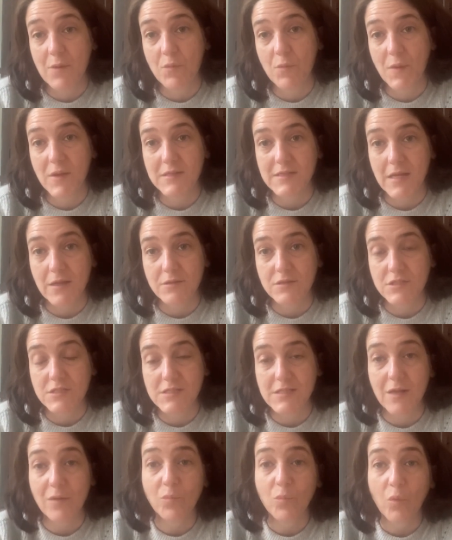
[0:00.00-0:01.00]
we went down to
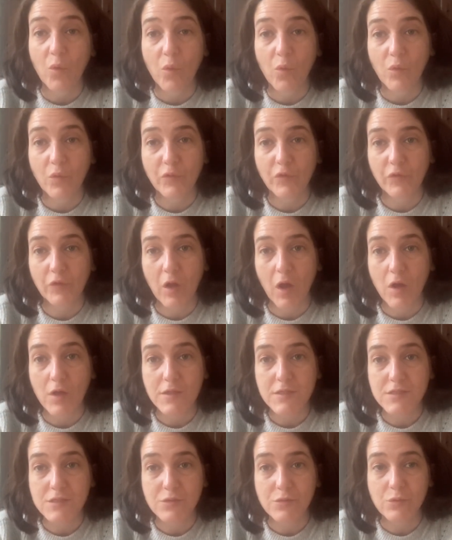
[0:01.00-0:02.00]
St Mawes
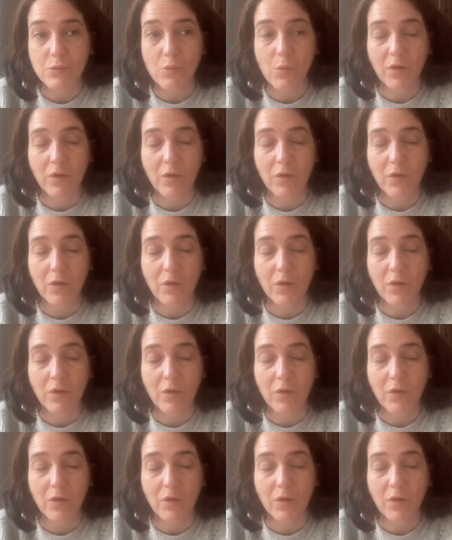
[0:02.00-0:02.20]
Castle,